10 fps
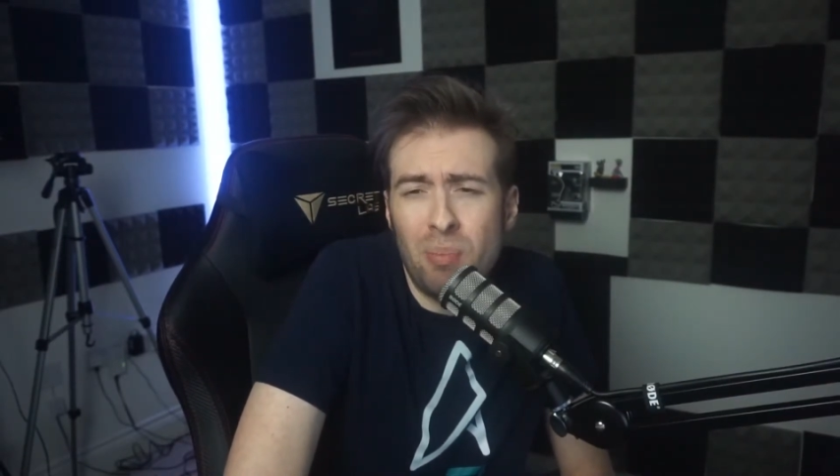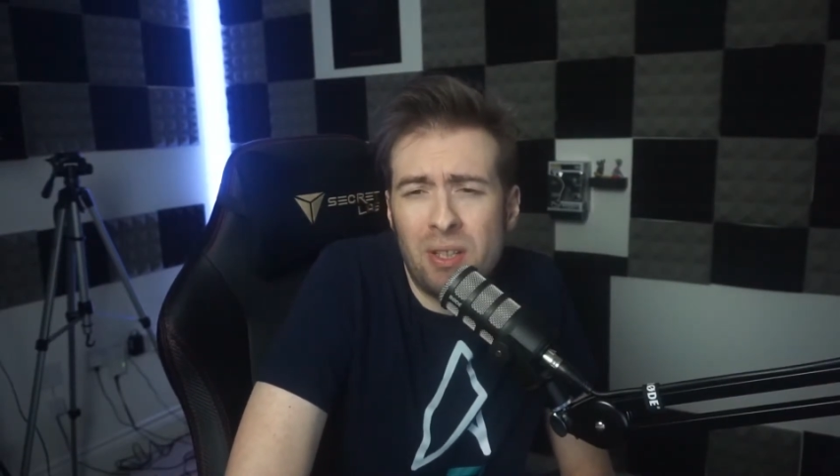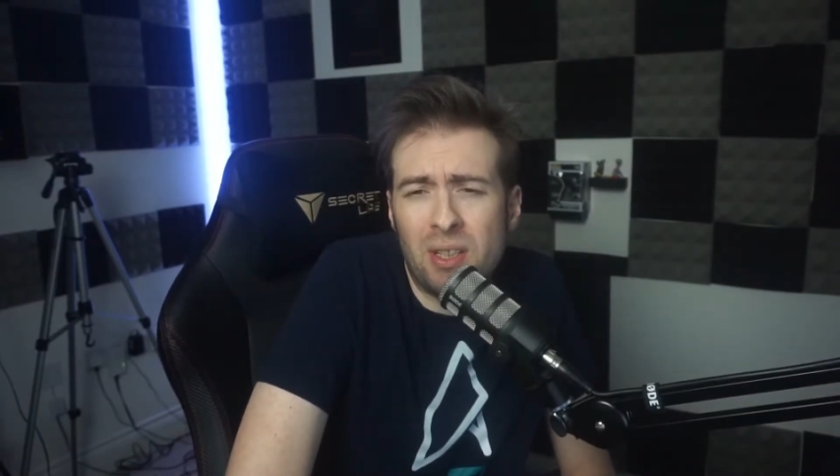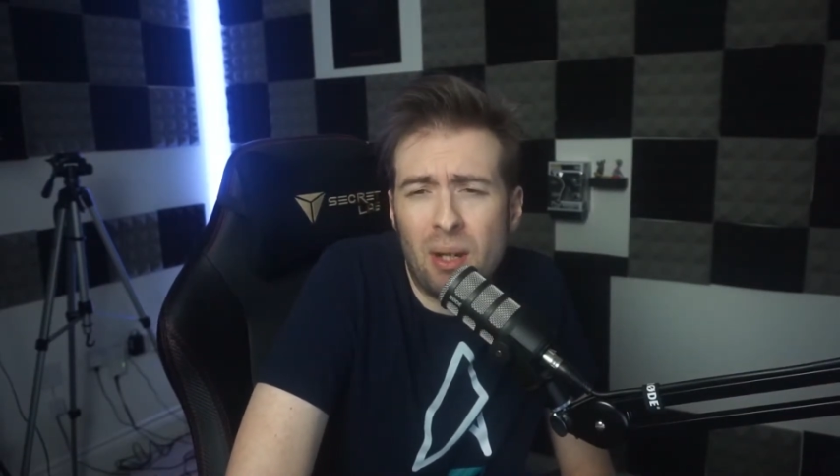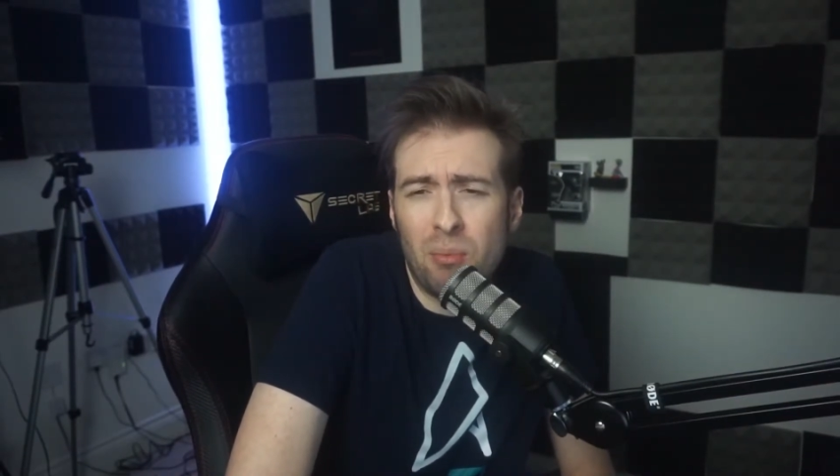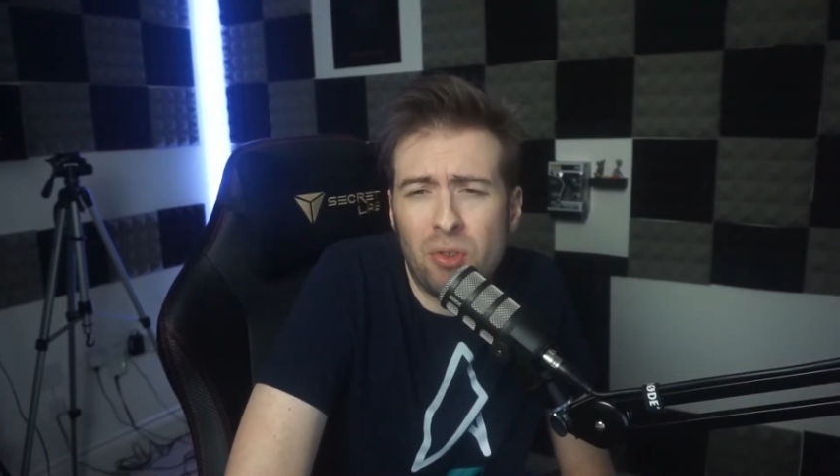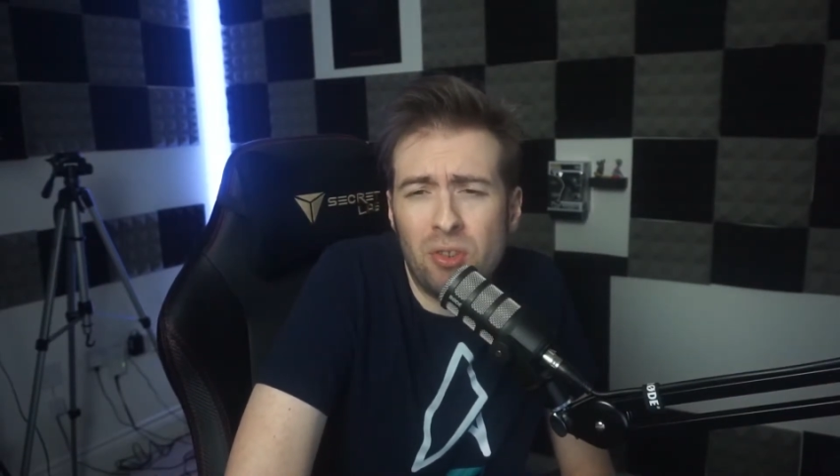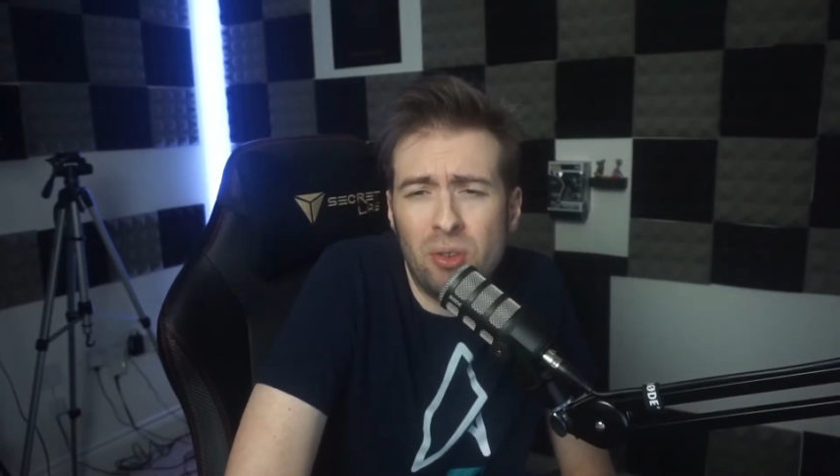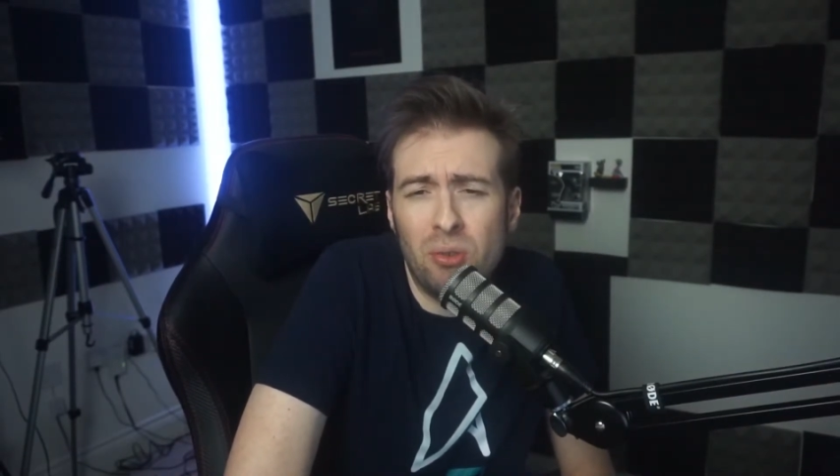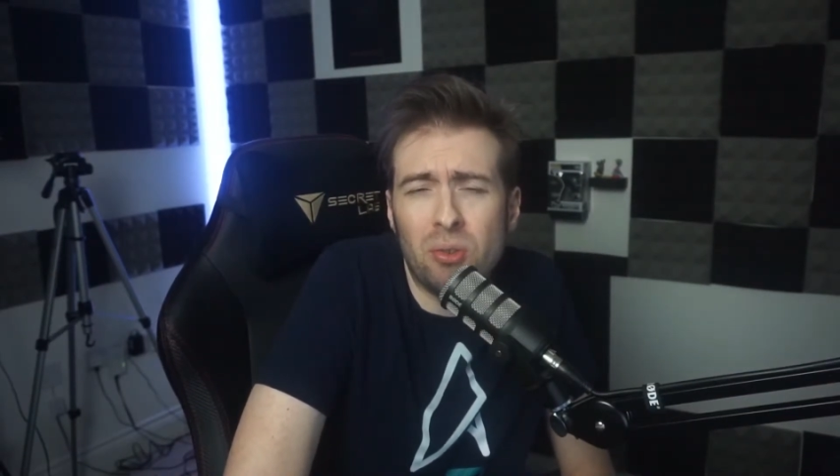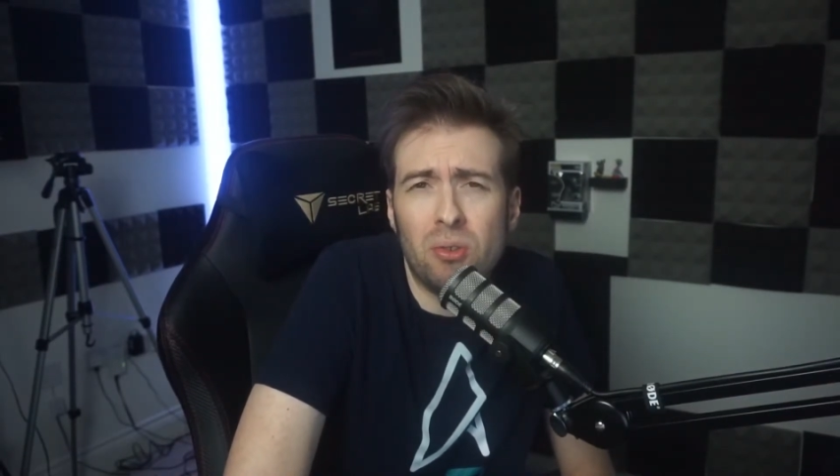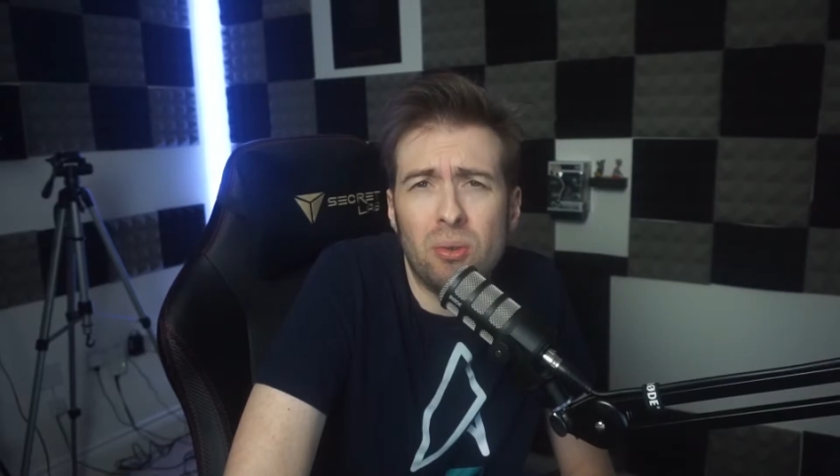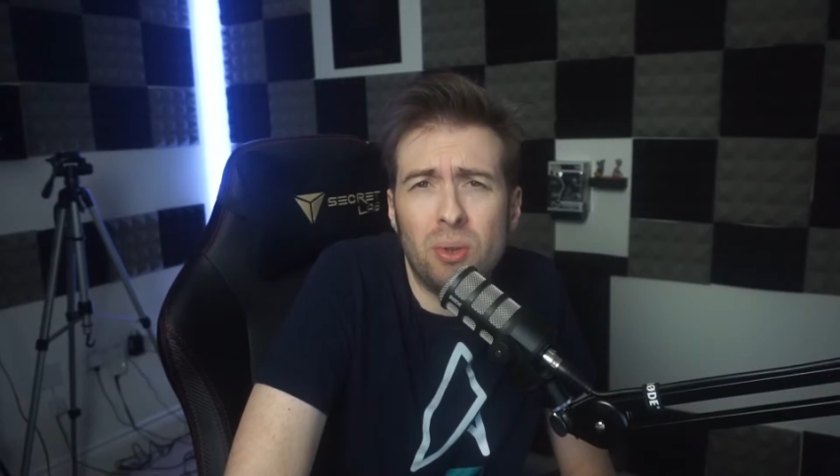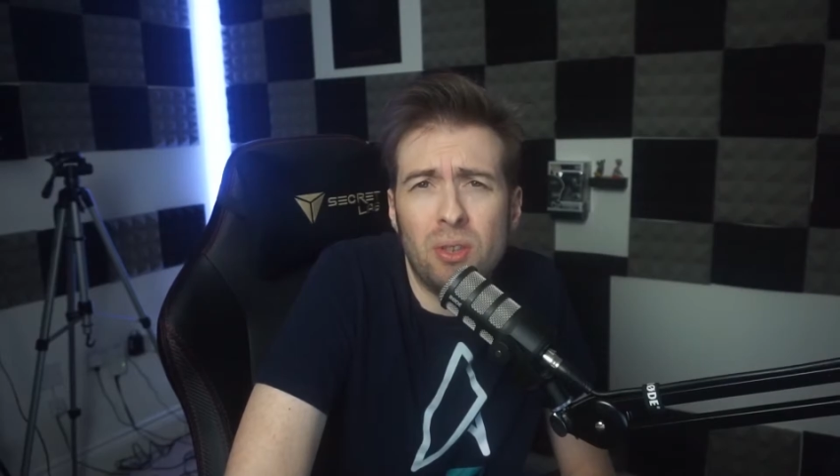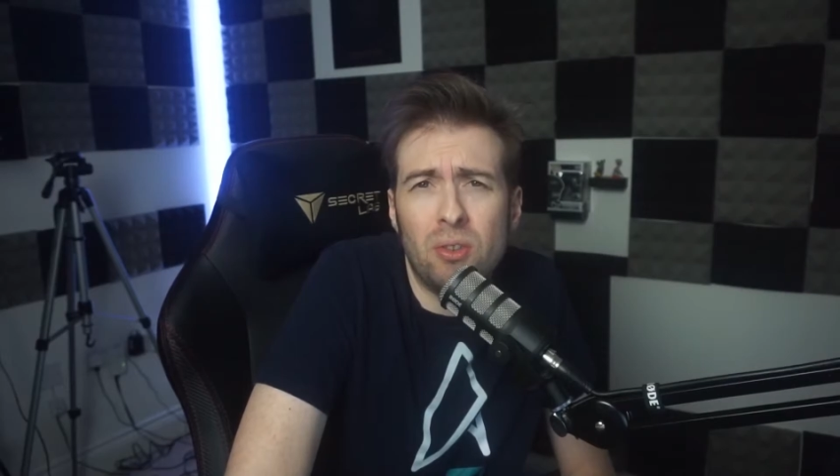best cameras to use on
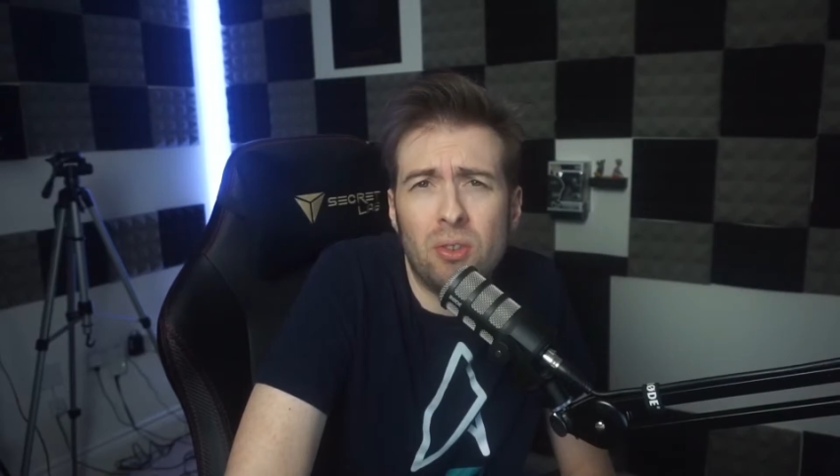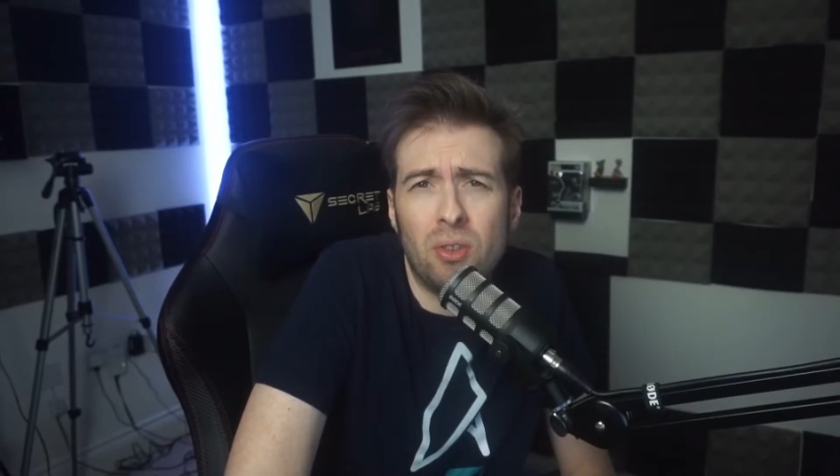Twitch